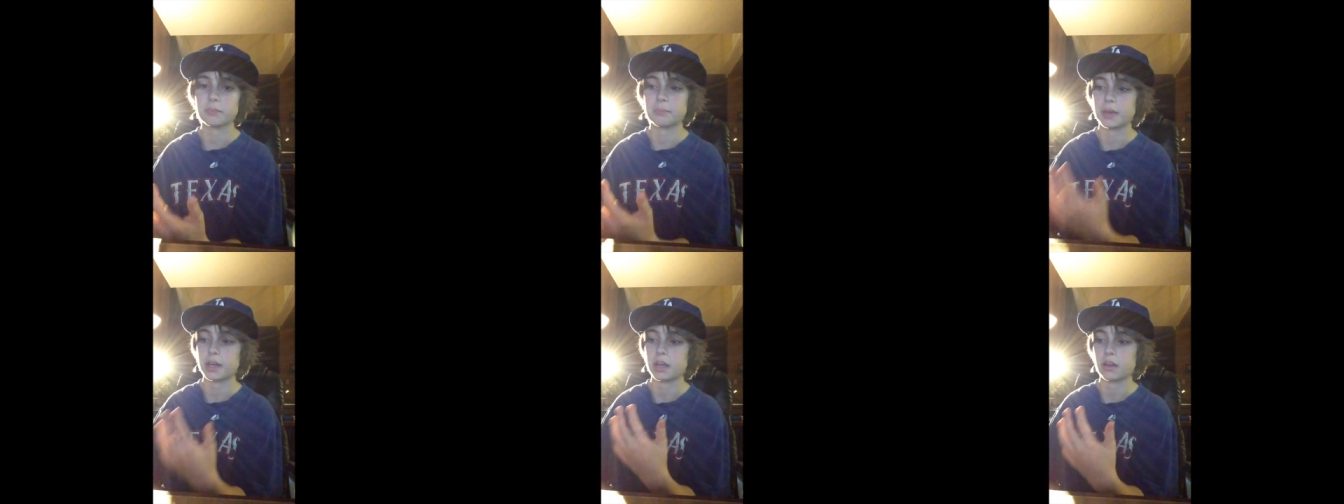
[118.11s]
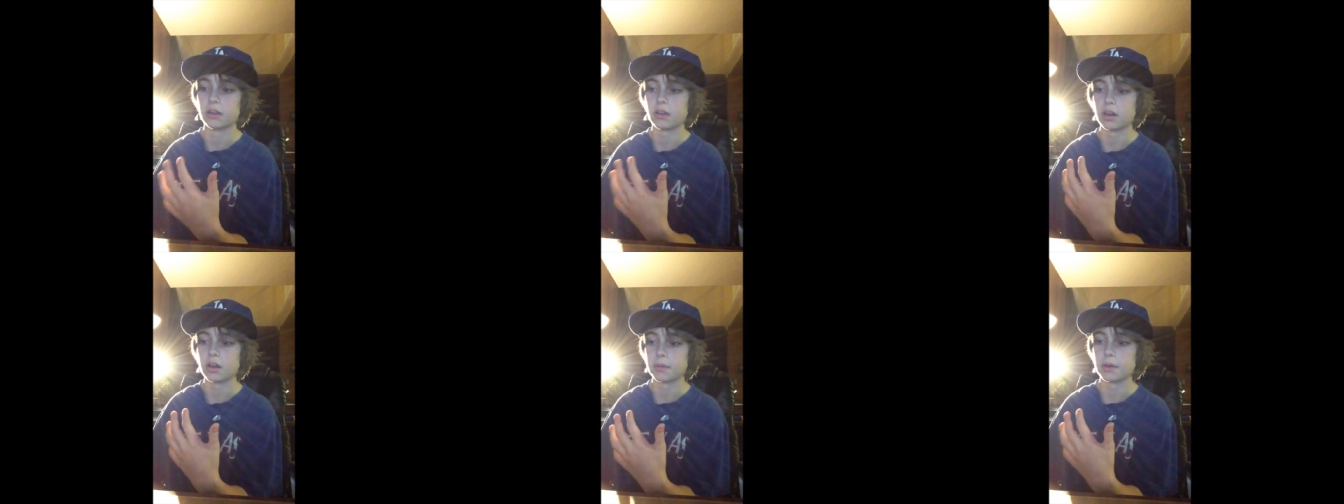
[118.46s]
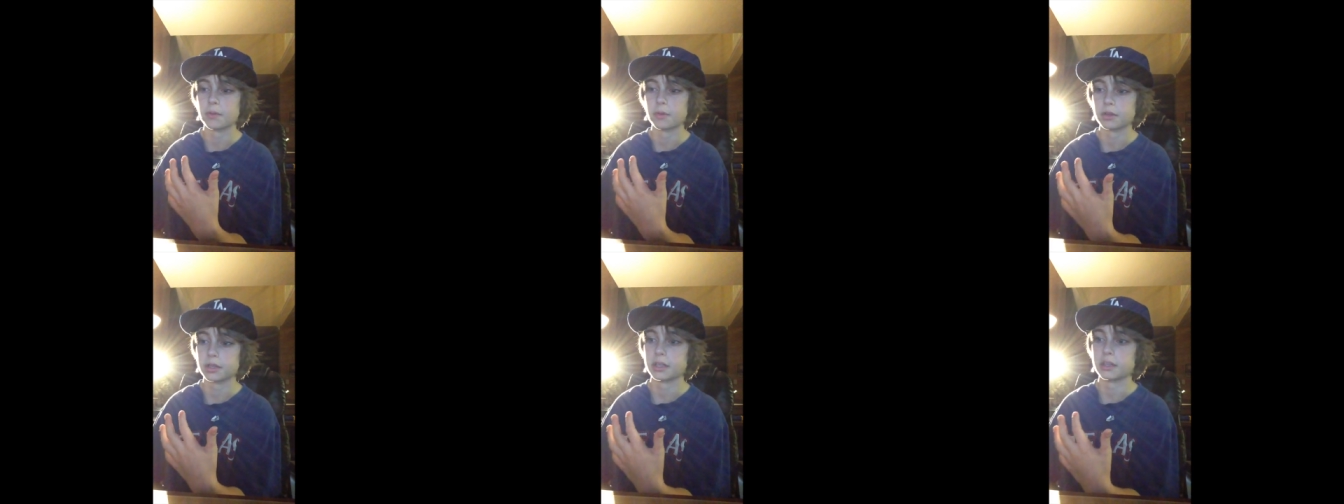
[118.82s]
met a lot of my
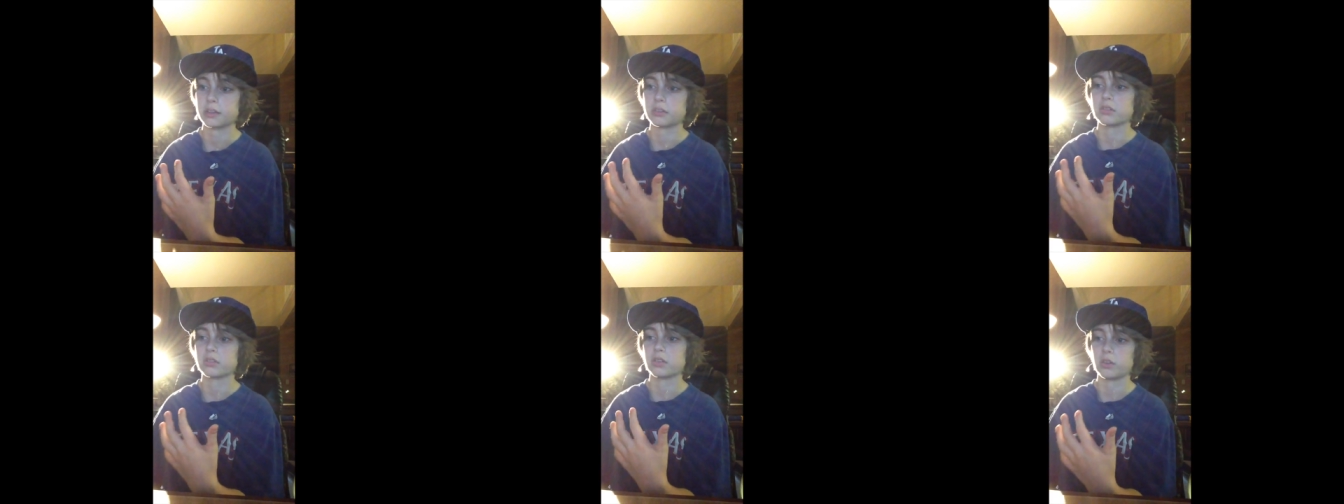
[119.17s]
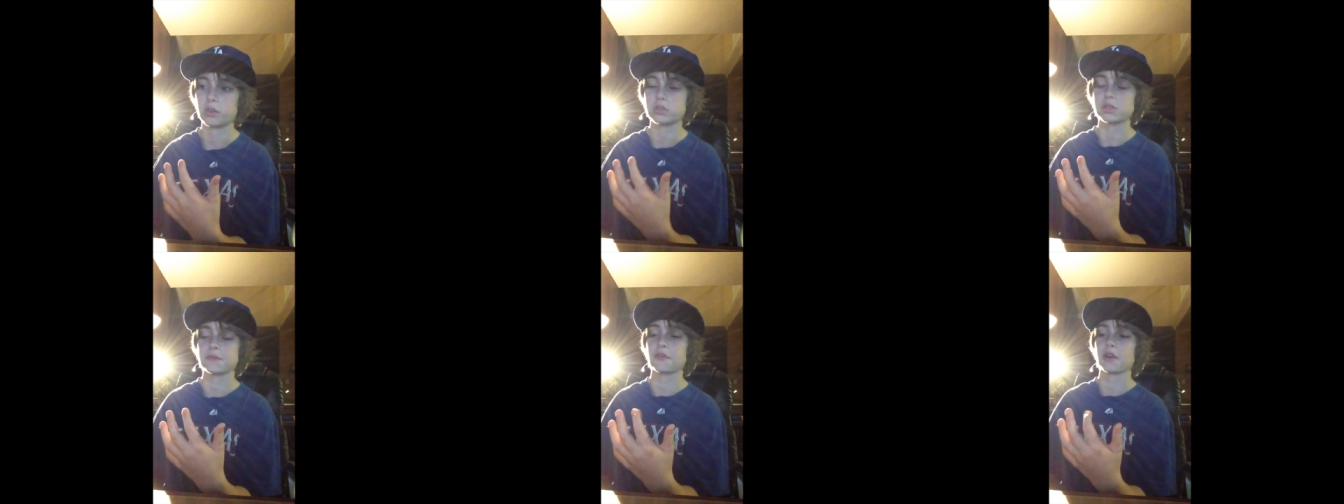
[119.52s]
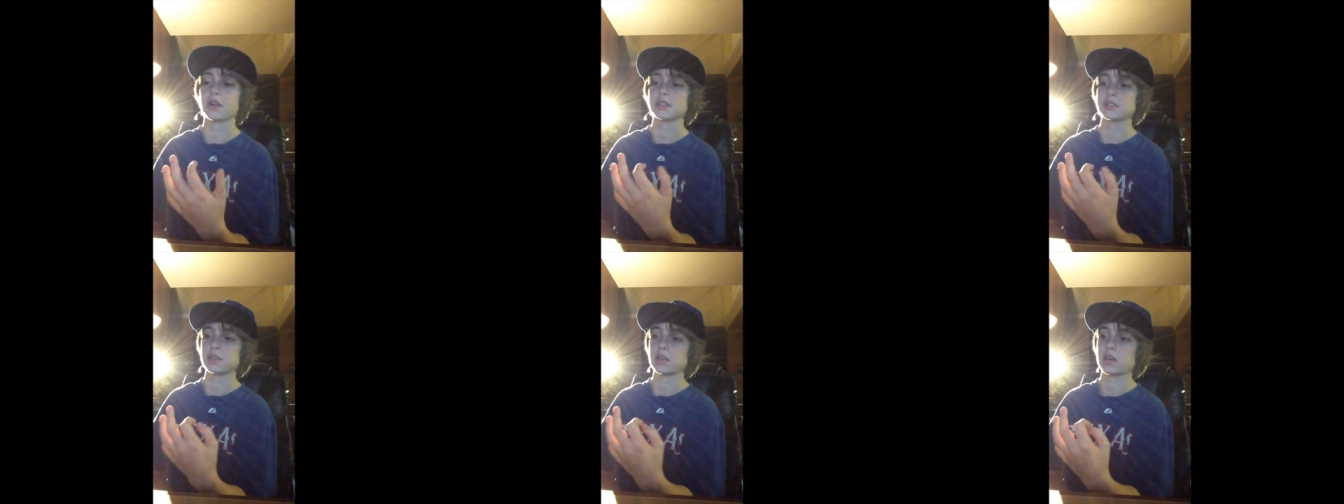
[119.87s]
really close
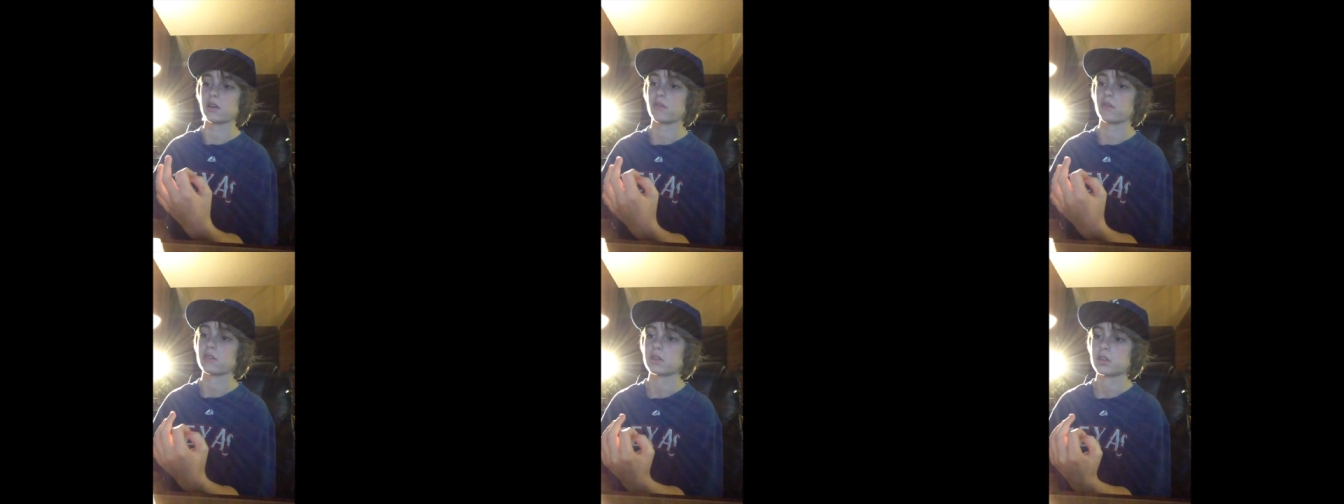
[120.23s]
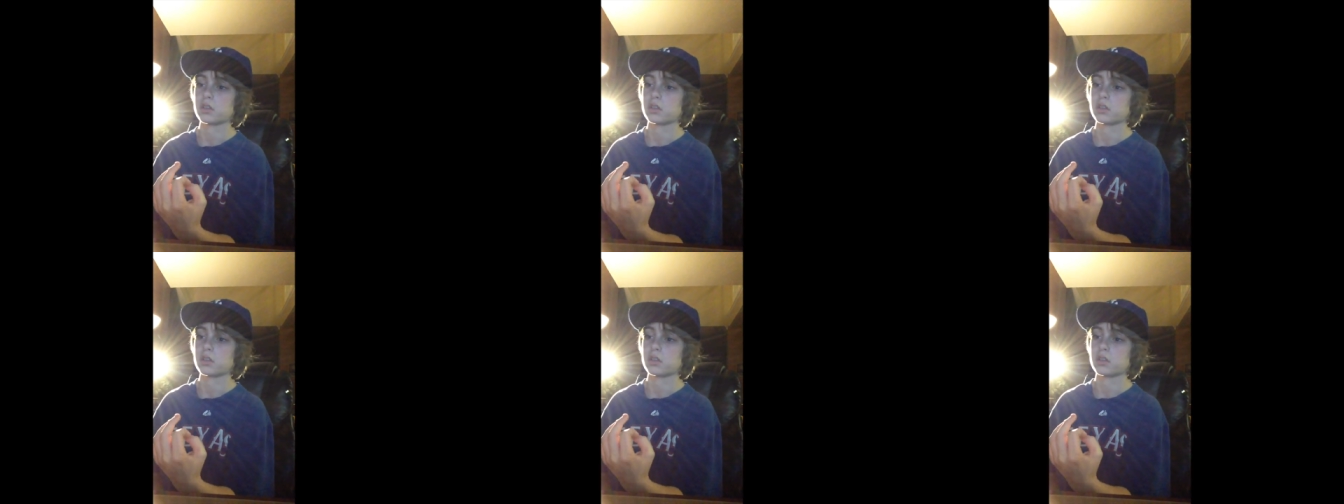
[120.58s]
friends now.